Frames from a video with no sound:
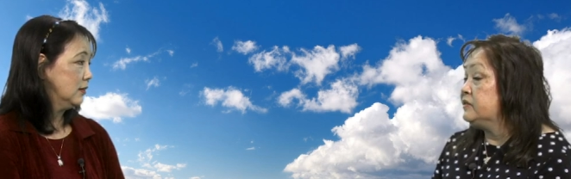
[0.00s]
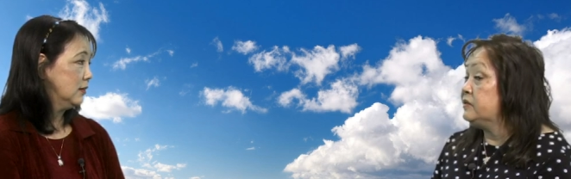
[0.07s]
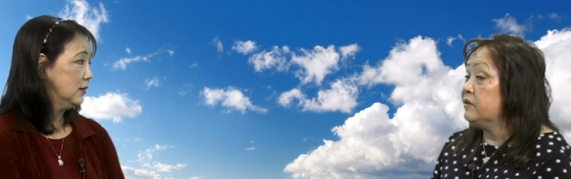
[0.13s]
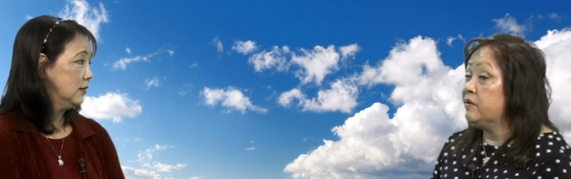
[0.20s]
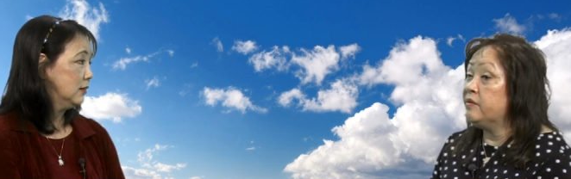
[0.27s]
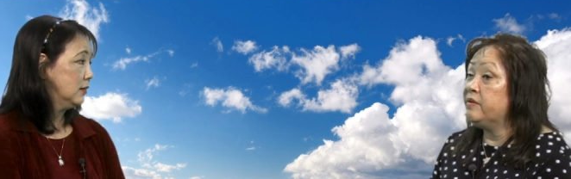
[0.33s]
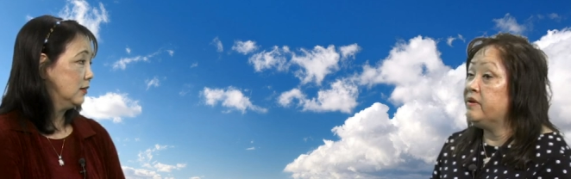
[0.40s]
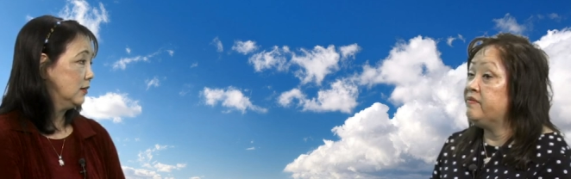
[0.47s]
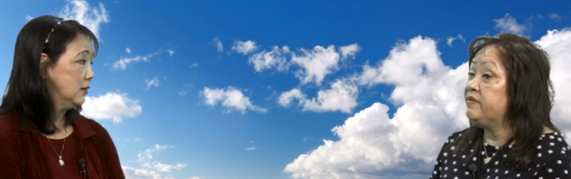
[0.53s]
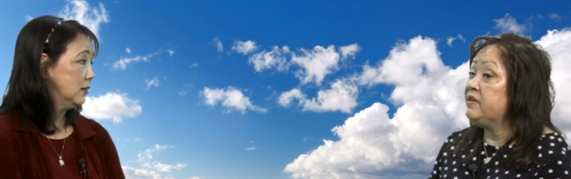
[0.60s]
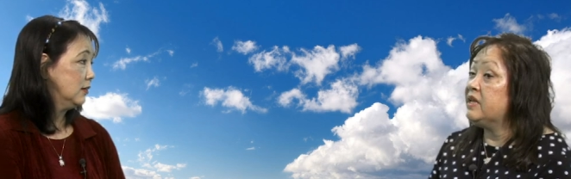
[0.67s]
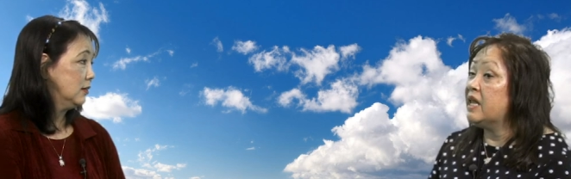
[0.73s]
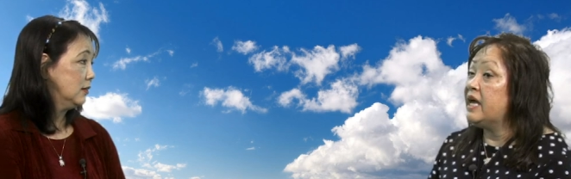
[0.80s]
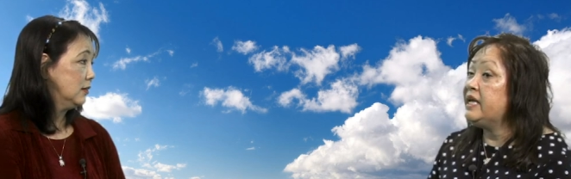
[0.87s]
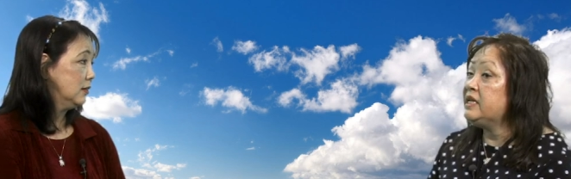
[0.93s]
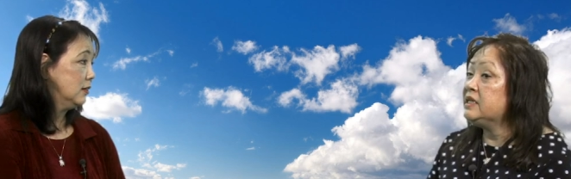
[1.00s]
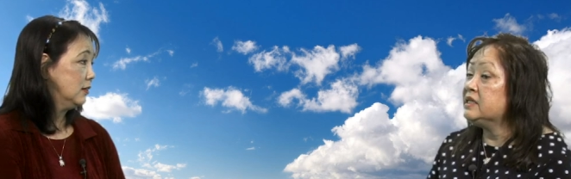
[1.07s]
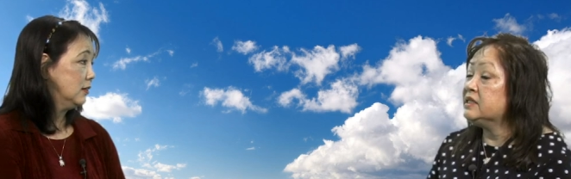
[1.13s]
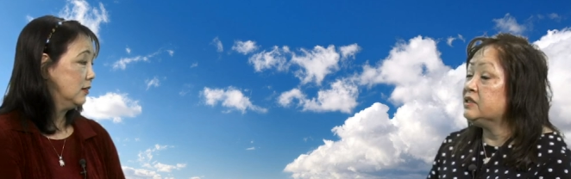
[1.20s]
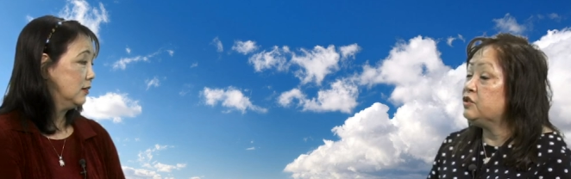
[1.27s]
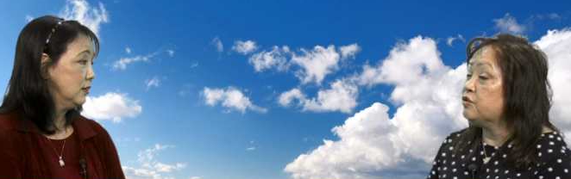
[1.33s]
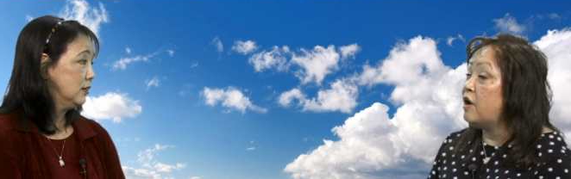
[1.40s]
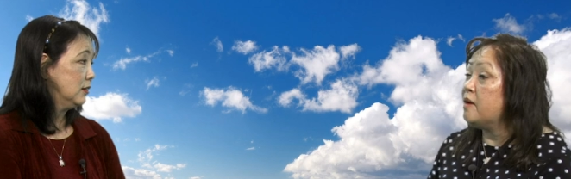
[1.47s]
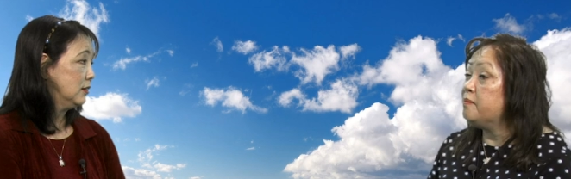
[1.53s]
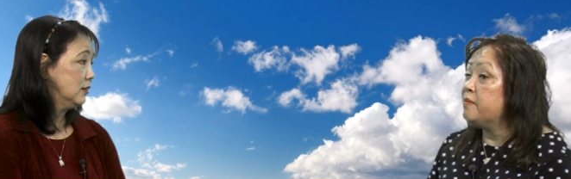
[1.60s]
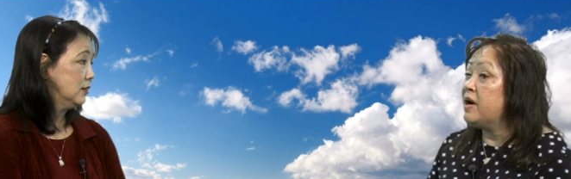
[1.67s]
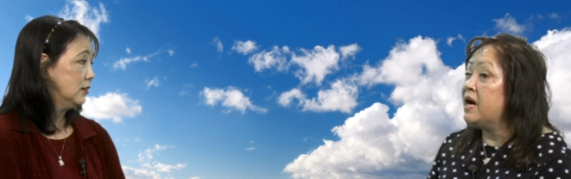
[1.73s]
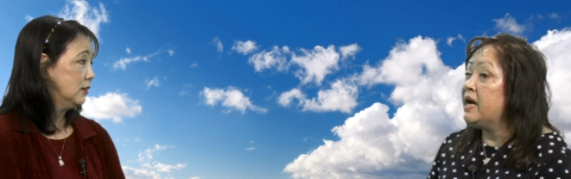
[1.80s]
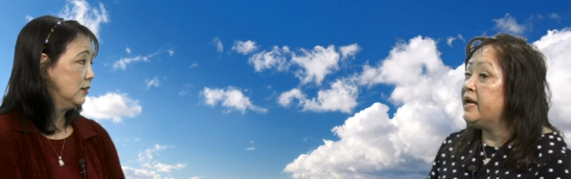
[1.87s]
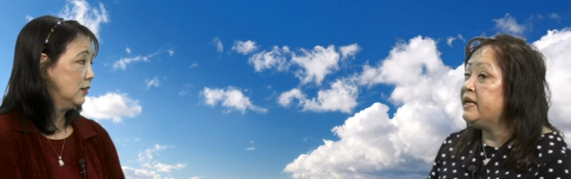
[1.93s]
Speaker 1: So if you'd like, drop
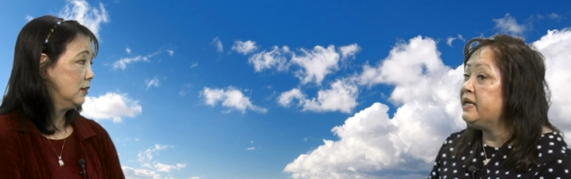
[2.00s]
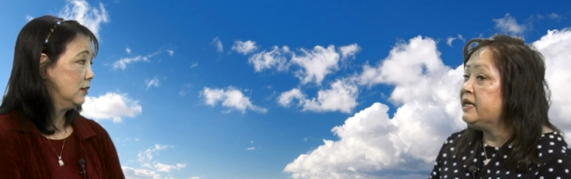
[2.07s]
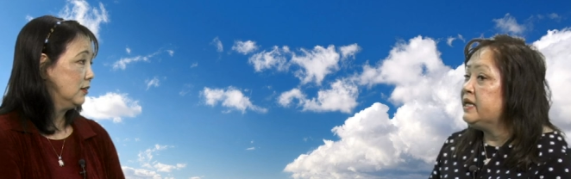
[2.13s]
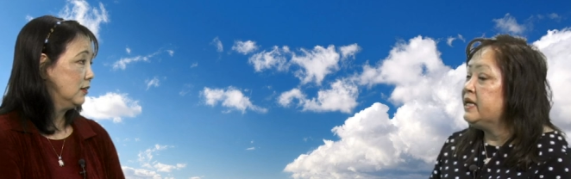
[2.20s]
by.